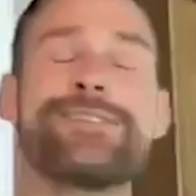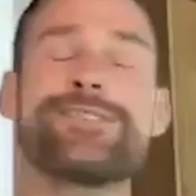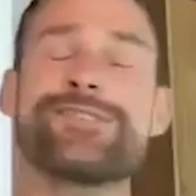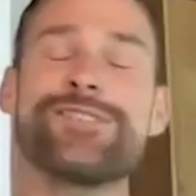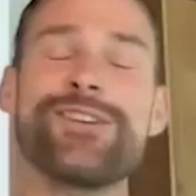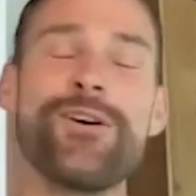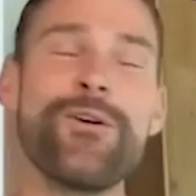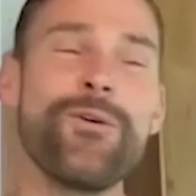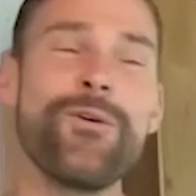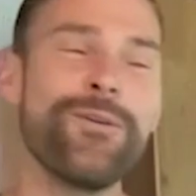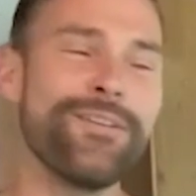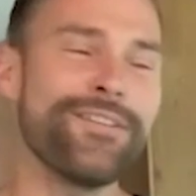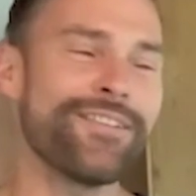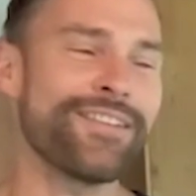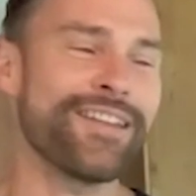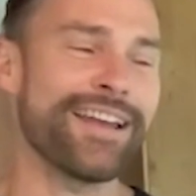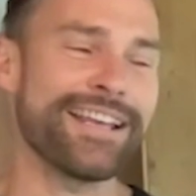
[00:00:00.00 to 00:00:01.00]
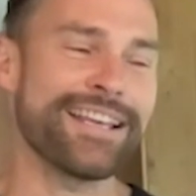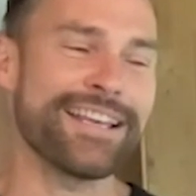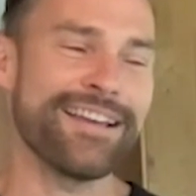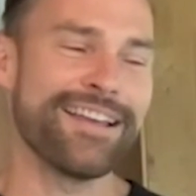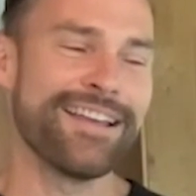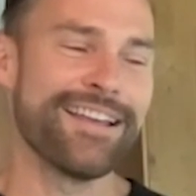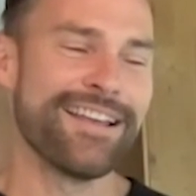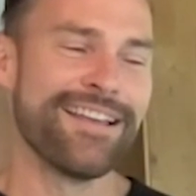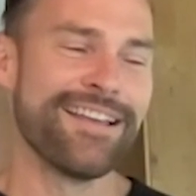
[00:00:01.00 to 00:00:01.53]
so like,
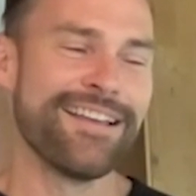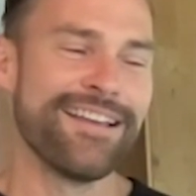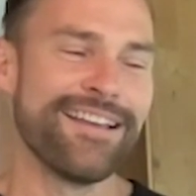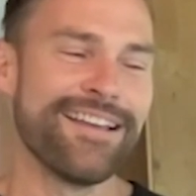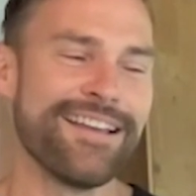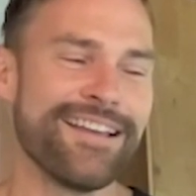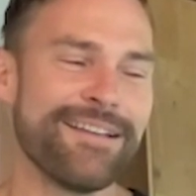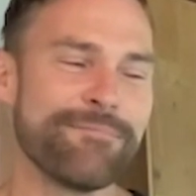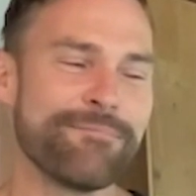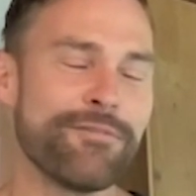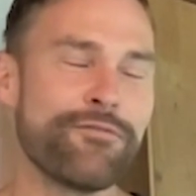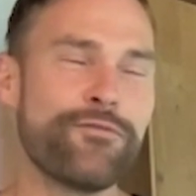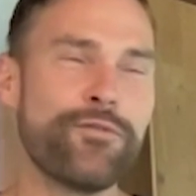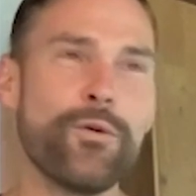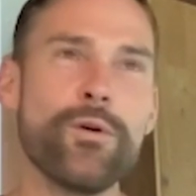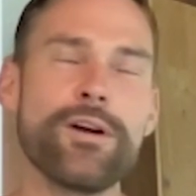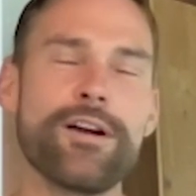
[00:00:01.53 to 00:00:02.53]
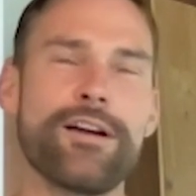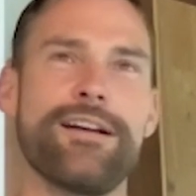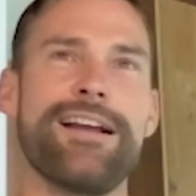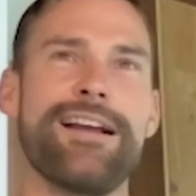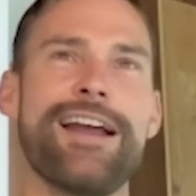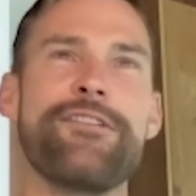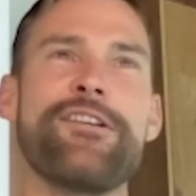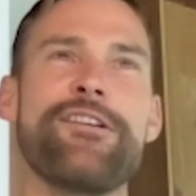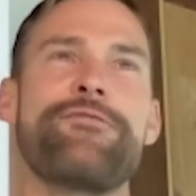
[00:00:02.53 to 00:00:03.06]
before,
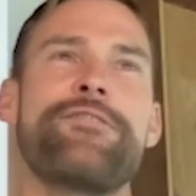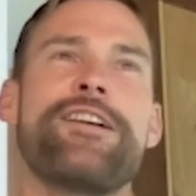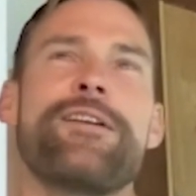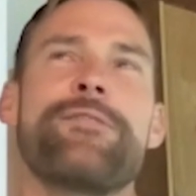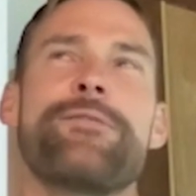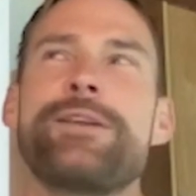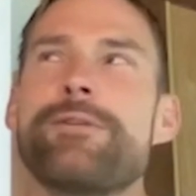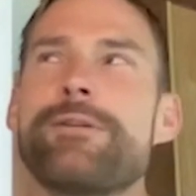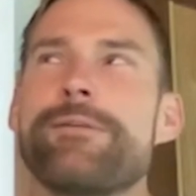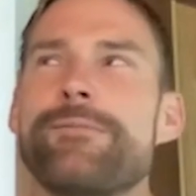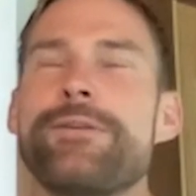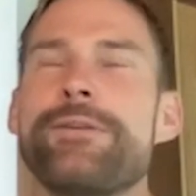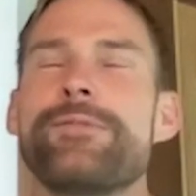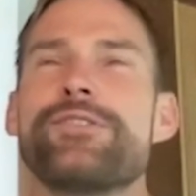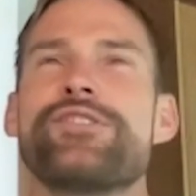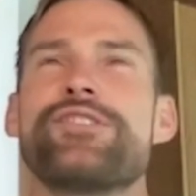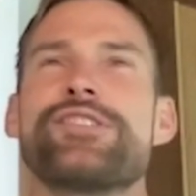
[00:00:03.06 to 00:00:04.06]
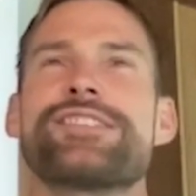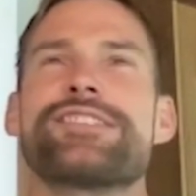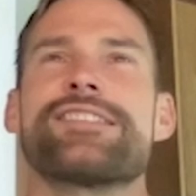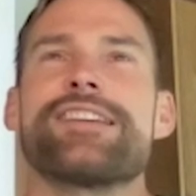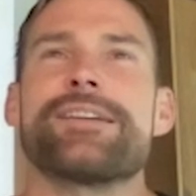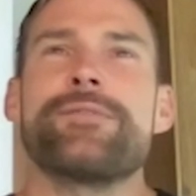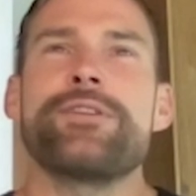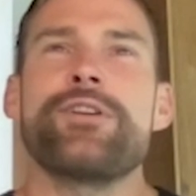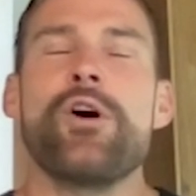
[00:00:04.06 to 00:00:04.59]
we were just
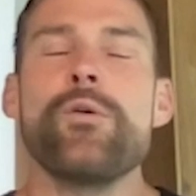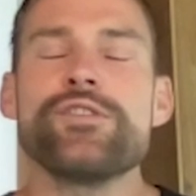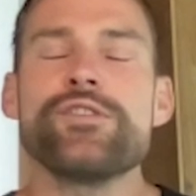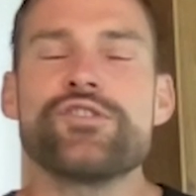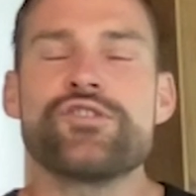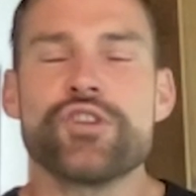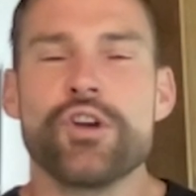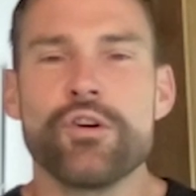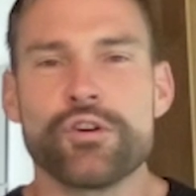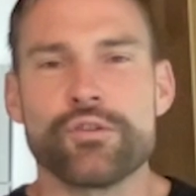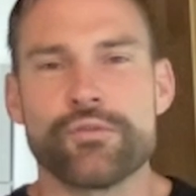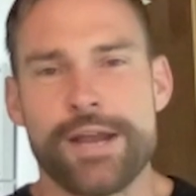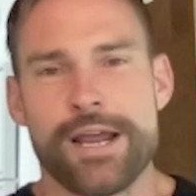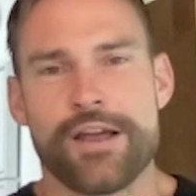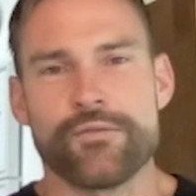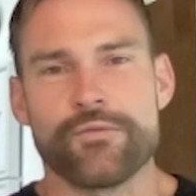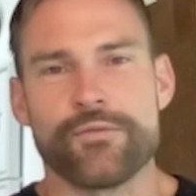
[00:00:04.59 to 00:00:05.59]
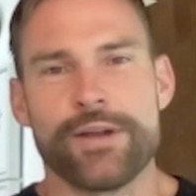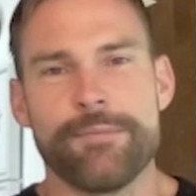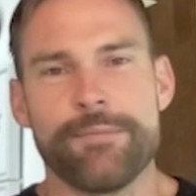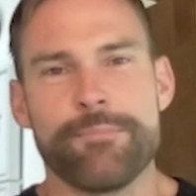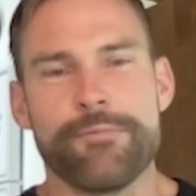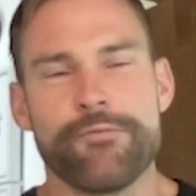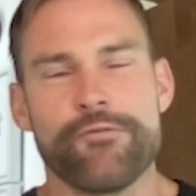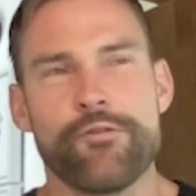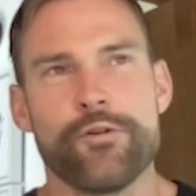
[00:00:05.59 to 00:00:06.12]
like, we'd always joke around,
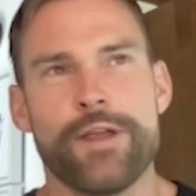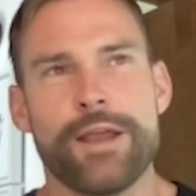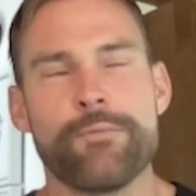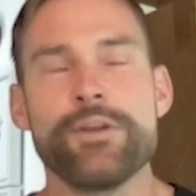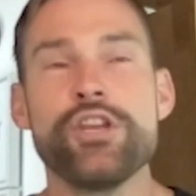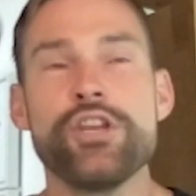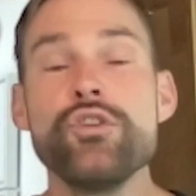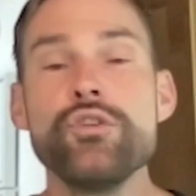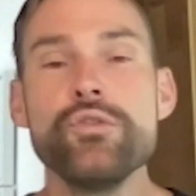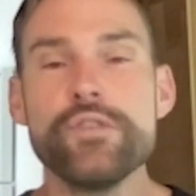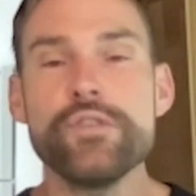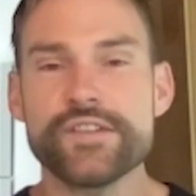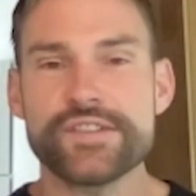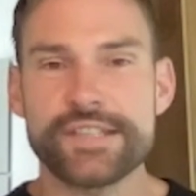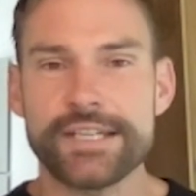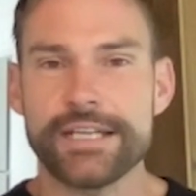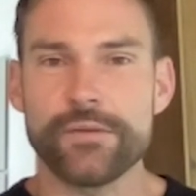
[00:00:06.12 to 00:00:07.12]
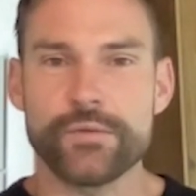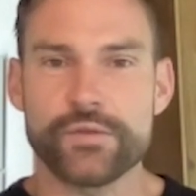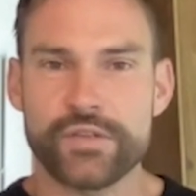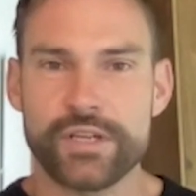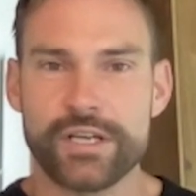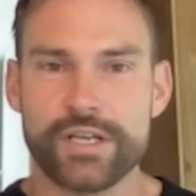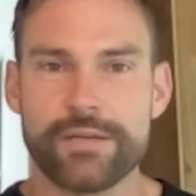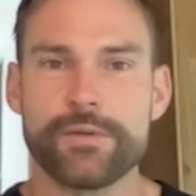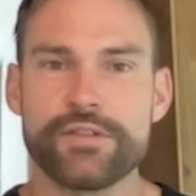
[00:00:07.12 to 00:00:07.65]
right? Before, and we knew this scene was
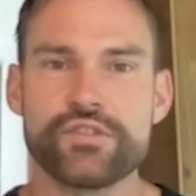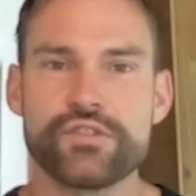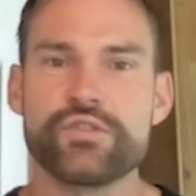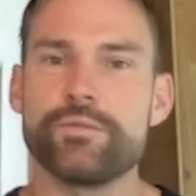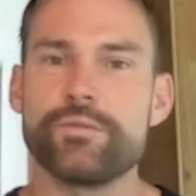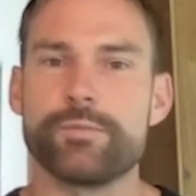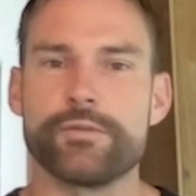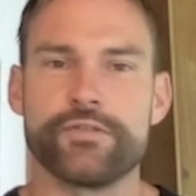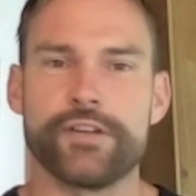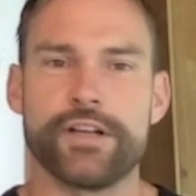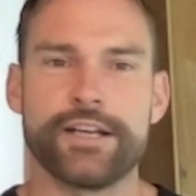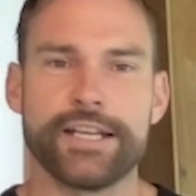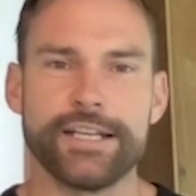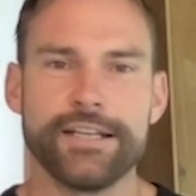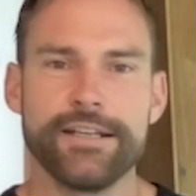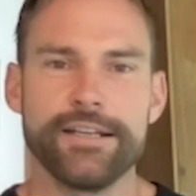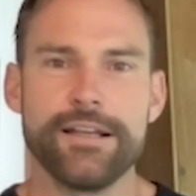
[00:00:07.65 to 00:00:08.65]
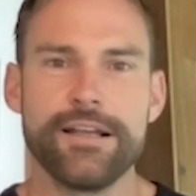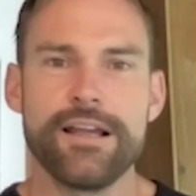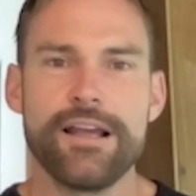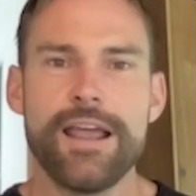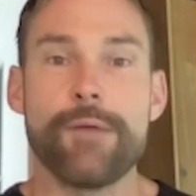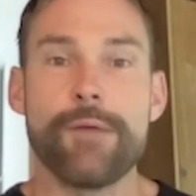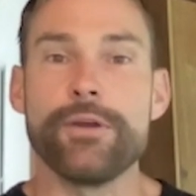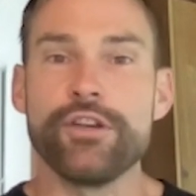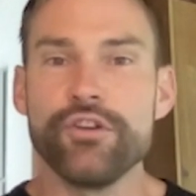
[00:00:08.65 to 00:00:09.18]
going to be super funny.
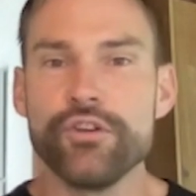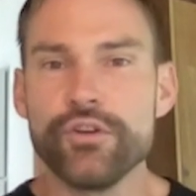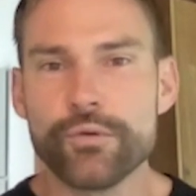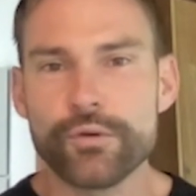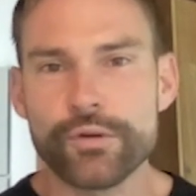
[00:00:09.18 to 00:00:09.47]
And we knew